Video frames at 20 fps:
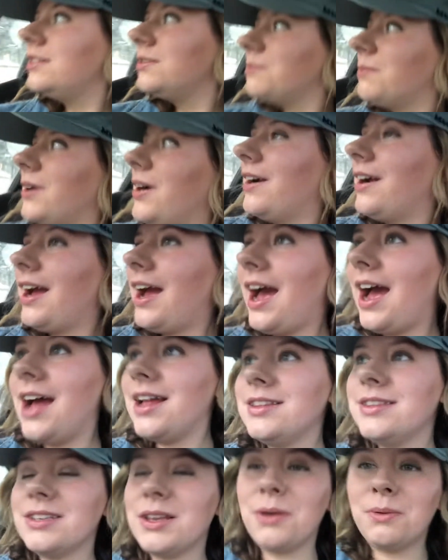to wear
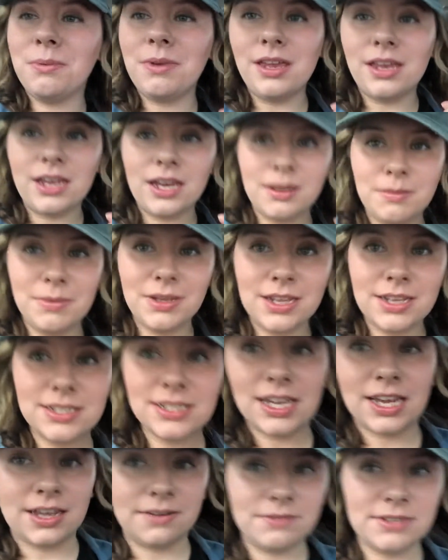hats all weekend because
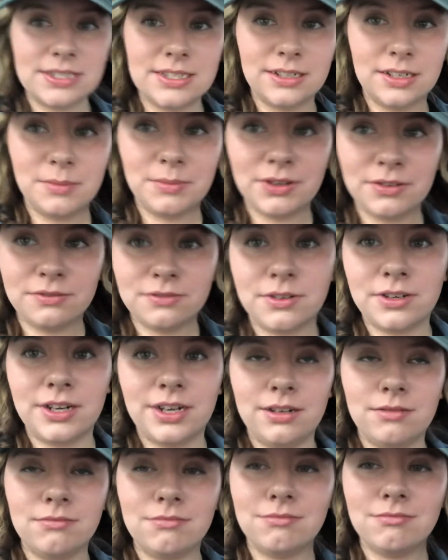I have a zit on my forehead.
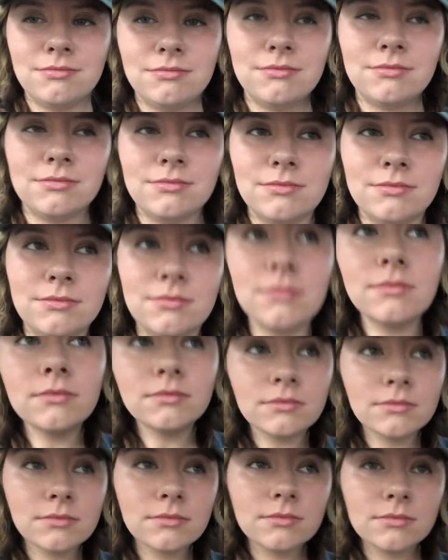It's not even
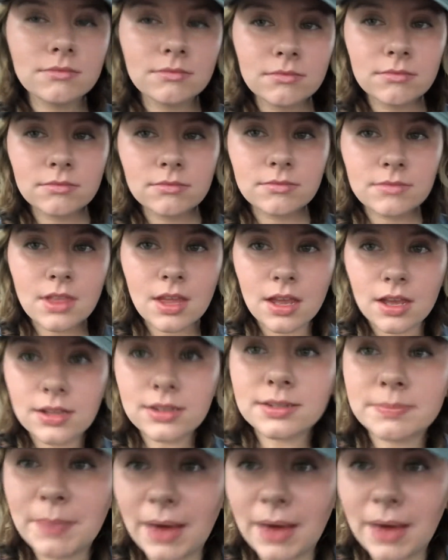bad. It's